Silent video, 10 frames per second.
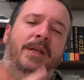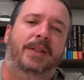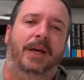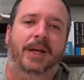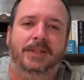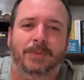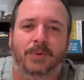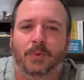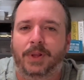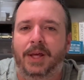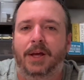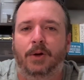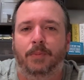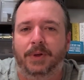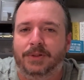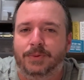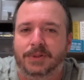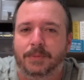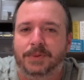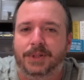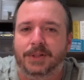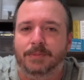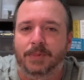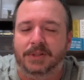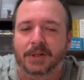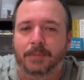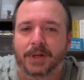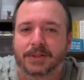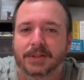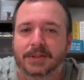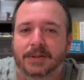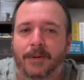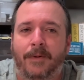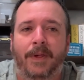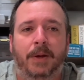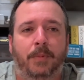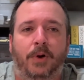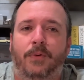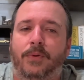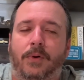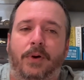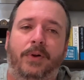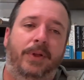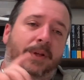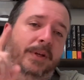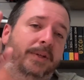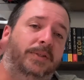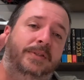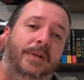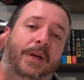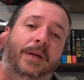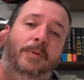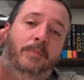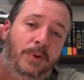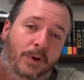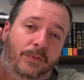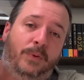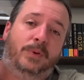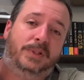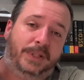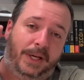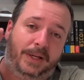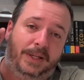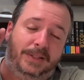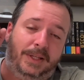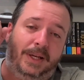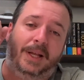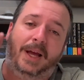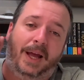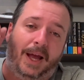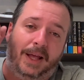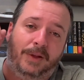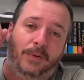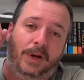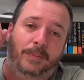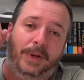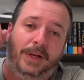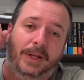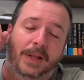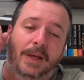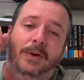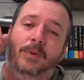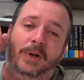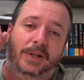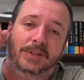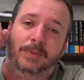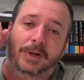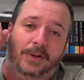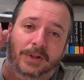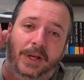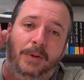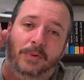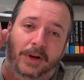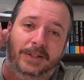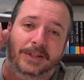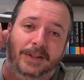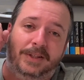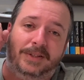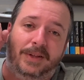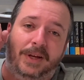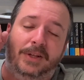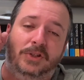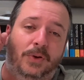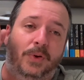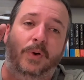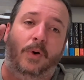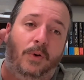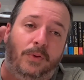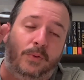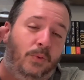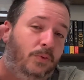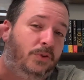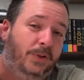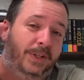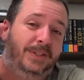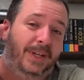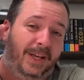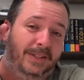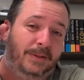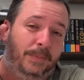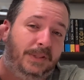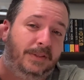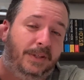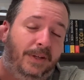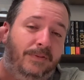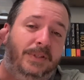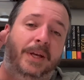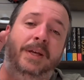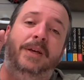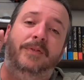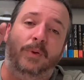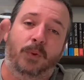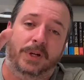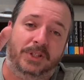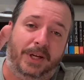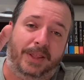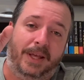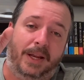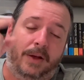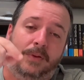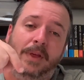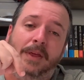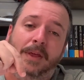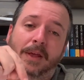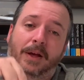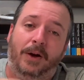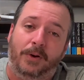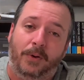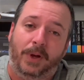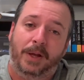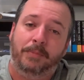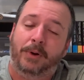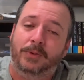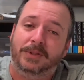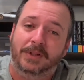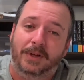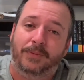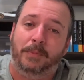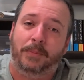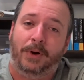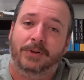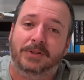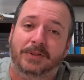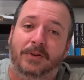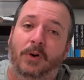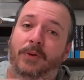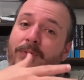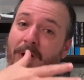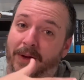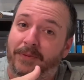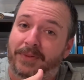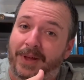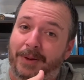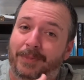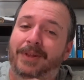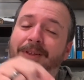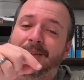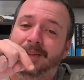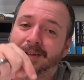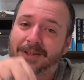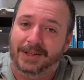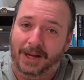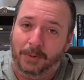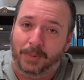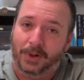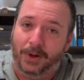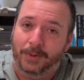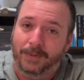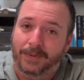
That has been really hit or miss with some sets missing pieces, but overall, this is a beautiful Technic set. I highly recommend it. We're not going to spend all day praising this thing and showing you all the cool tricks it has up its sleeves. If you want to check that out, I'll go ahead and post the different parts, all 5 of them, down below.